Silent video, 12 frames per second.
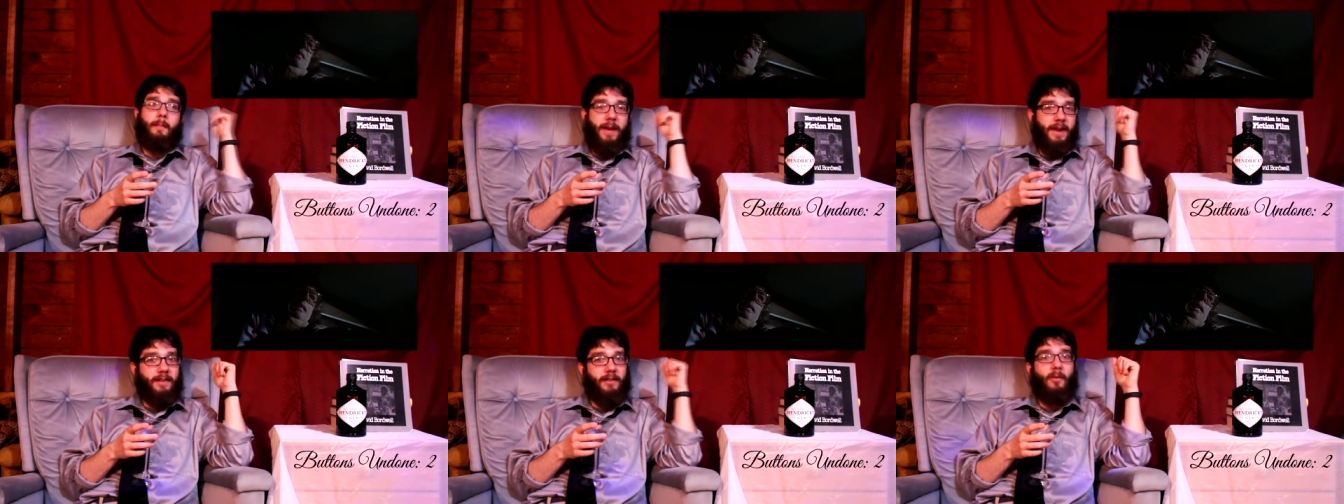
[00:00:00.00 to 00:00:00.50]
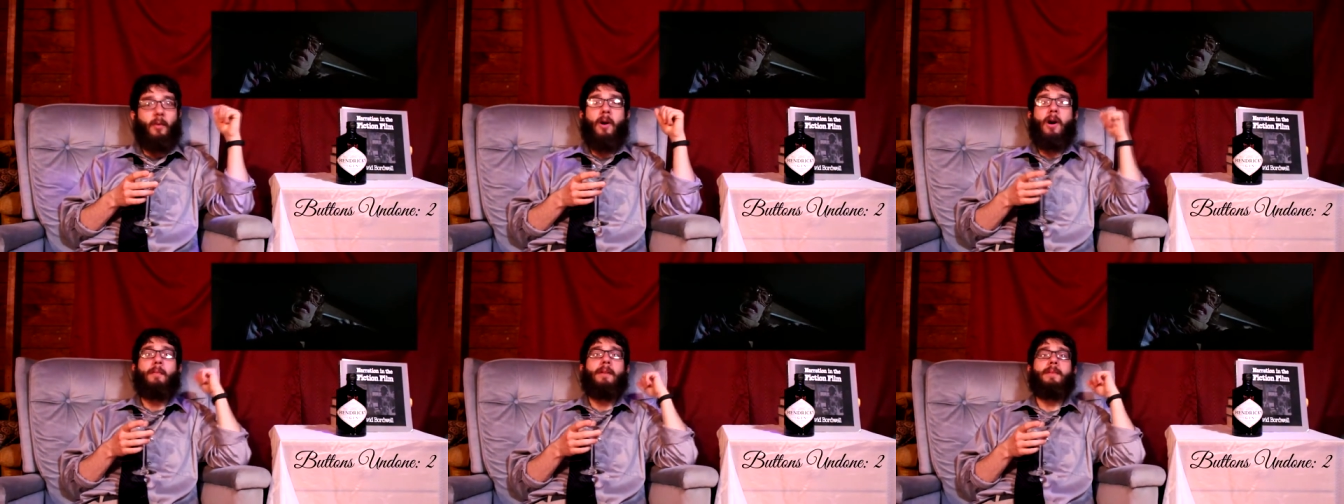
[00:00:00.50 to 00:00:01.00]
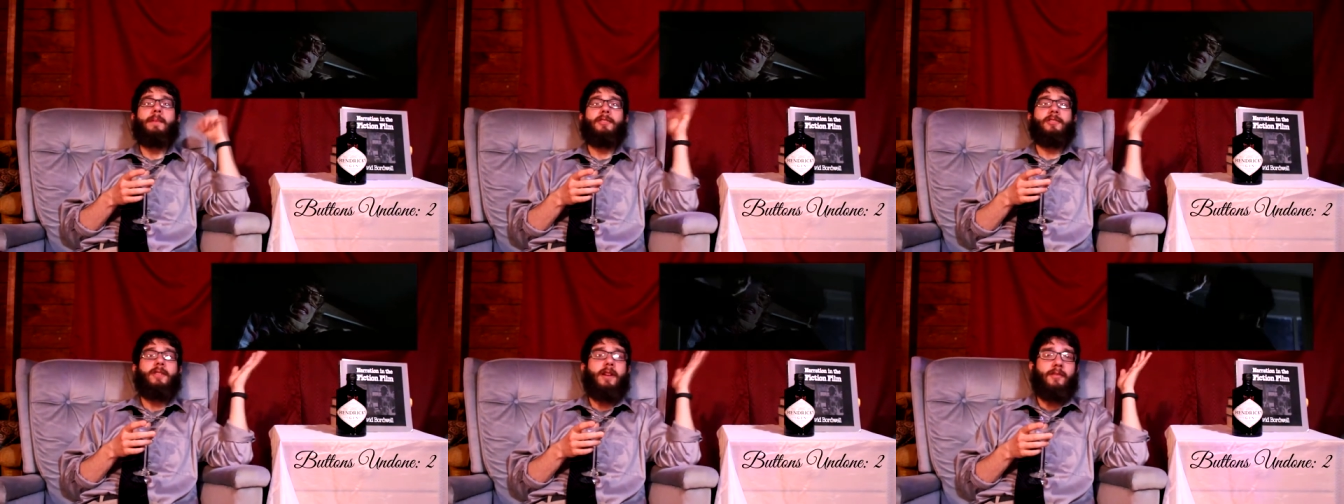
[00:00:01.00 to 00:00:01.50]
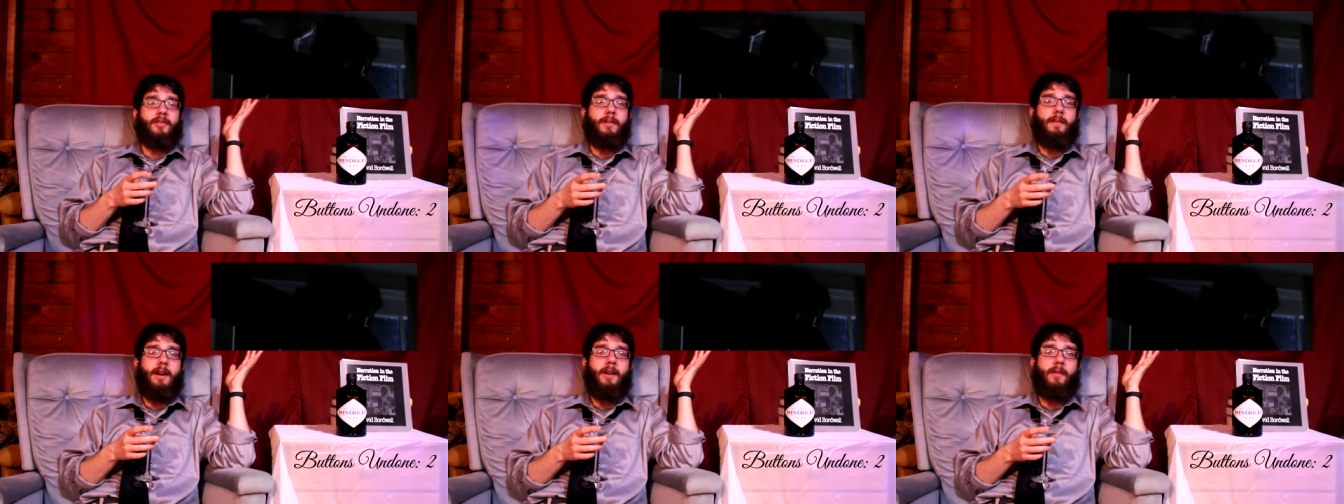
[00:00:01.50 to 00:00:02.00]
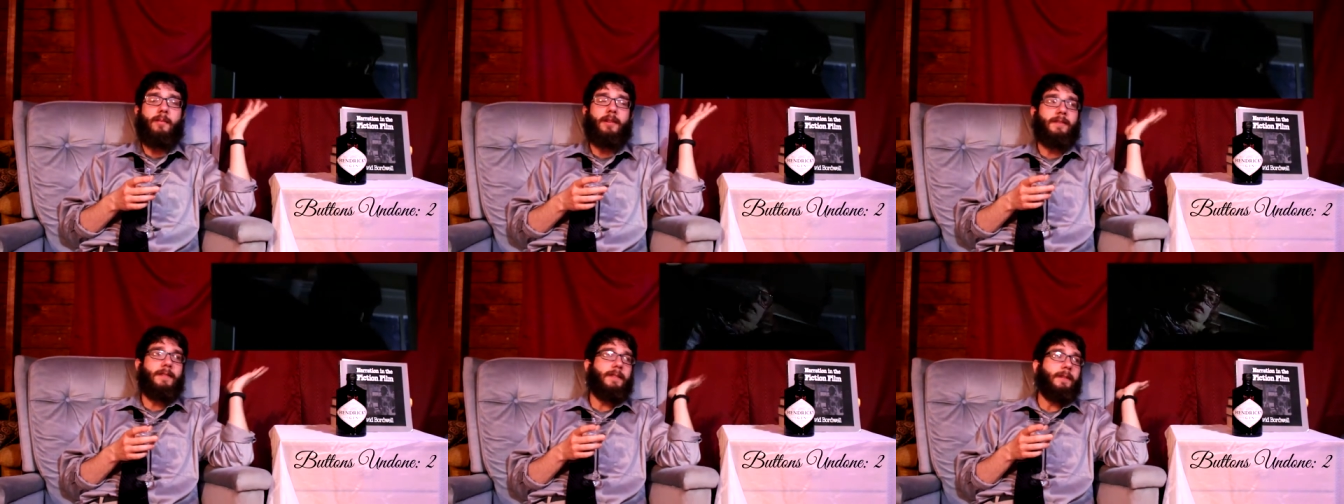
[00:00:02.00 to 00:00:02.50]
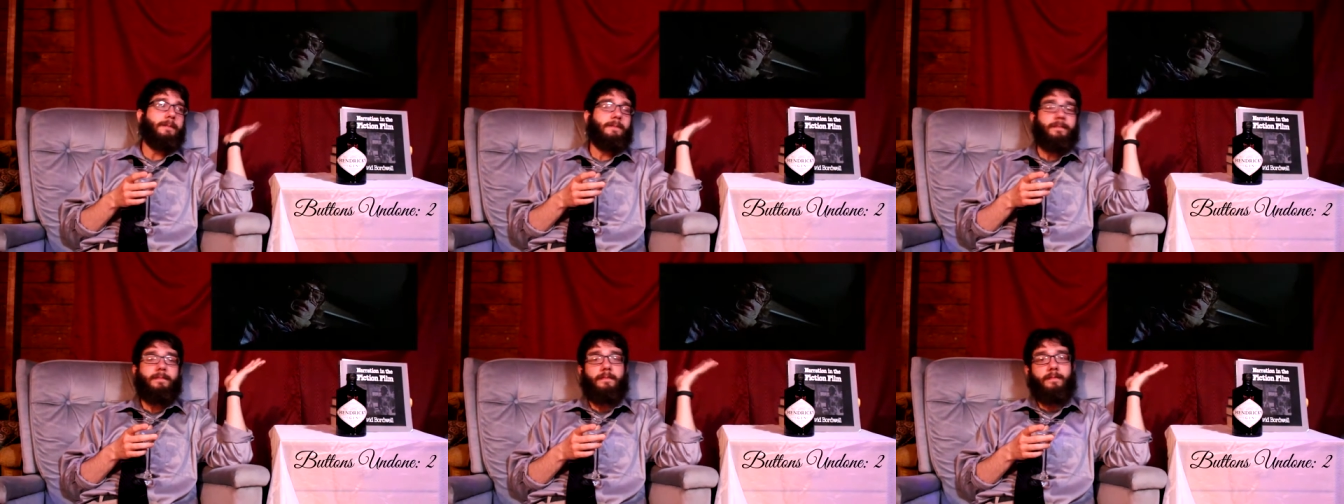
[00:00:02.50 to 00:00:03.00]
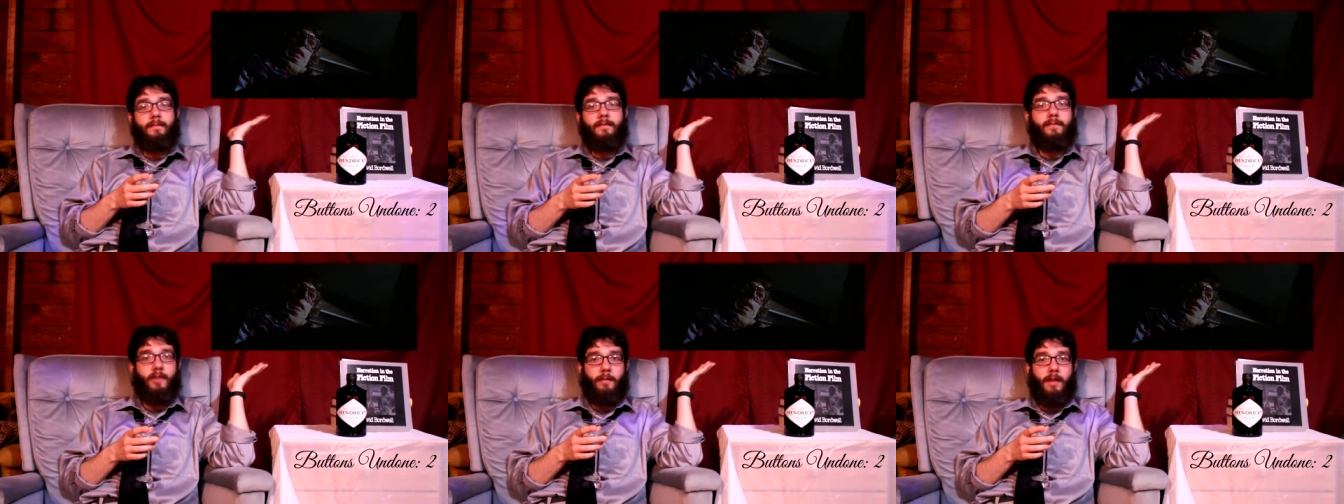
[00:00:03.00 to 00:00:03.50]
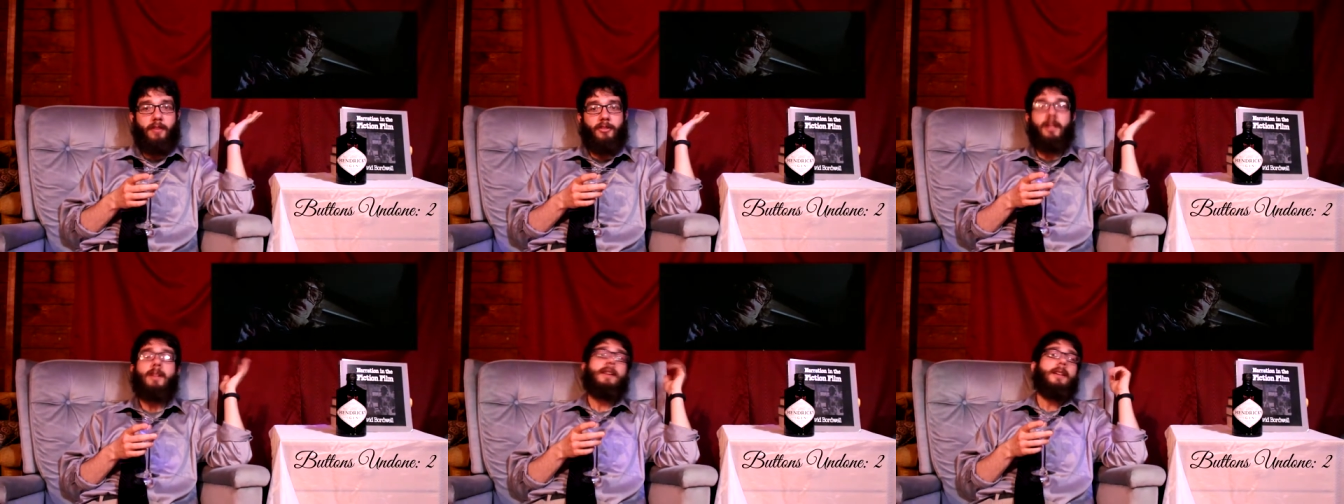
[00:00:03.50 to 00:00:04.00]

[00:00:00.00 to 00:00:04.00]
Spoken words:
pinned to the wall by the butcher knife somehow, but, film logic.